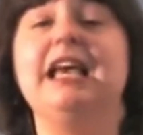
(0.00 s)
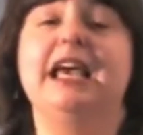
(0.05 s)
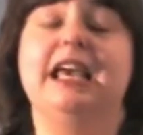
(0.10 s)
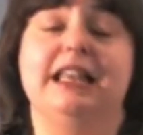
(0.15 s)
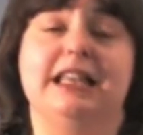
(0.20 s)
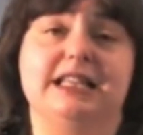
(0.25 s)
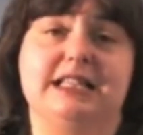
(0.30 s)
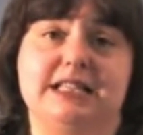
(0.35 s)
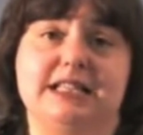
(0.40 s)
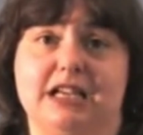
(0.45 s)

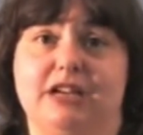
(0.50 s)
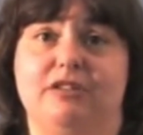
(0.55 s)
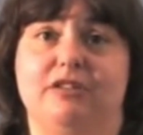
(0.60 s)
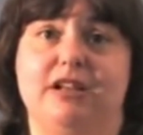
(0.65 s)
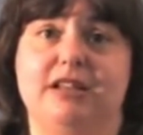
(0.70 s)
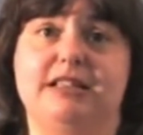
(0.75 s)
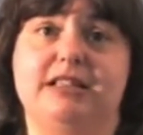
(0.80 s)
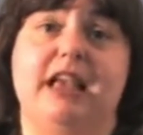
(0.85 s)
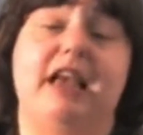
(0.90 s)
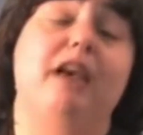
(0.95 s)
in the
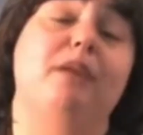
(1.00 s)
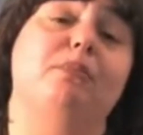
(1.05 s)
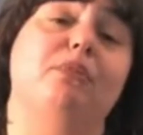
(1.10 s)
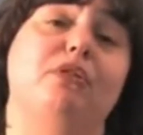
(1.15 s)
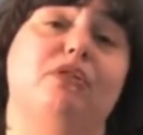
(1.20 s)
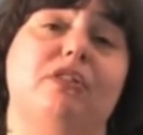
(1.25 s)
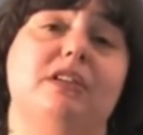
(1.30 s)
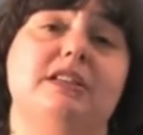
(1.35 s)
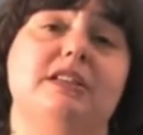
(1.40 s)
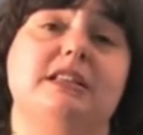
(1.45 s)
cigarettes.
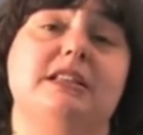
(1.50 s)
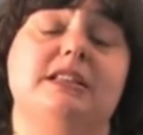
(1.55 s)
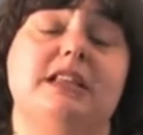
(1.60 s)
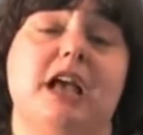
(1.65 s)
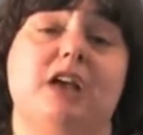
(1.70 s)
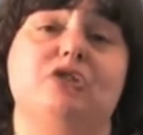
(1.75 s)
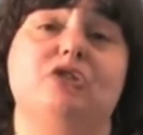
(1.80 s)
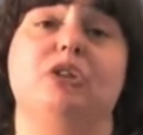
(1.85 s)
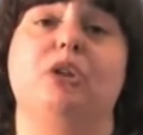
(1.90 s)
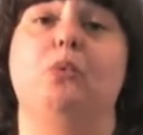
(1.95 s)
Ambergris is
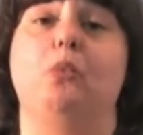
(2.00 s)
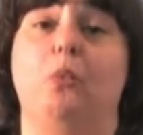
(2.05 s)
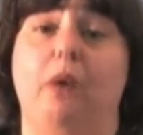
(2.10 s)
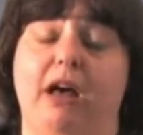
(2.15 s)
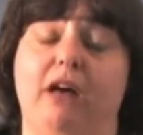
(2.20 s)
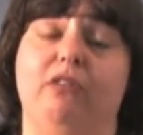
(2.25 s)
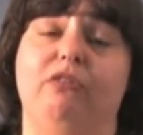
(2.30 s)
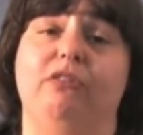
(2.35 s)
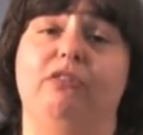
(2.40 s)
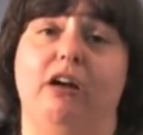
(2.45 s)
actually
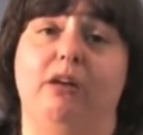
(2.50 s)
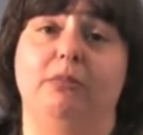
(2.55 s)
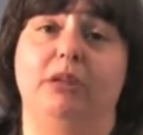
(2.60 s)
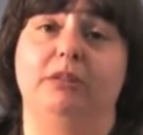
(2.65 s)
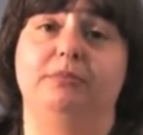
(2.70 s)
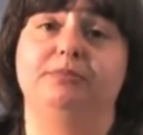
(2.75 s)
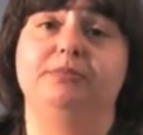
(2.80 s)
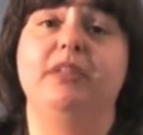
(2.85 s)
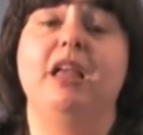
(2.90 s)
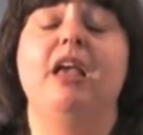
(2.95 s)
whale
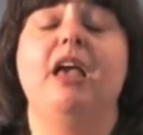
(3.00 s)
vomit.